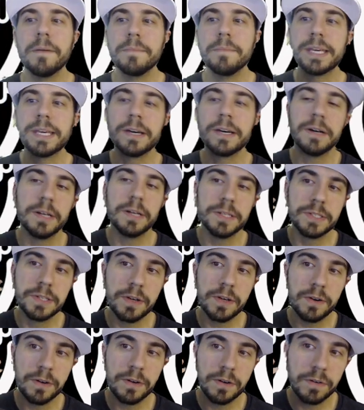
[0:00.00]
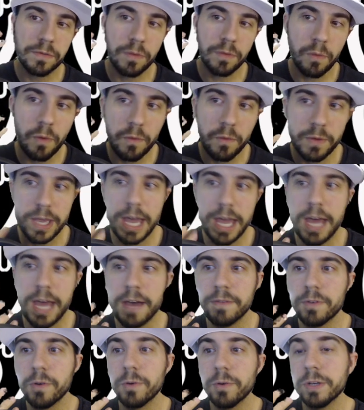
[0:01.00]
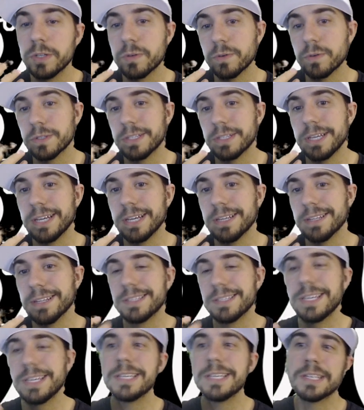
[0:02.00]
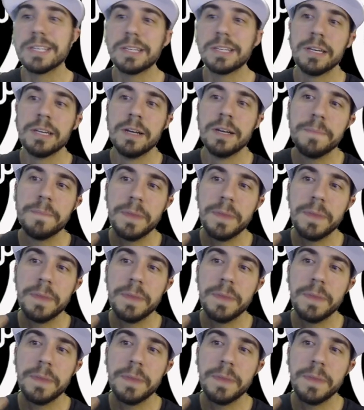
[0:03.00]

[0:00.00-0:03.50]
because of what we have going towards the end of the season.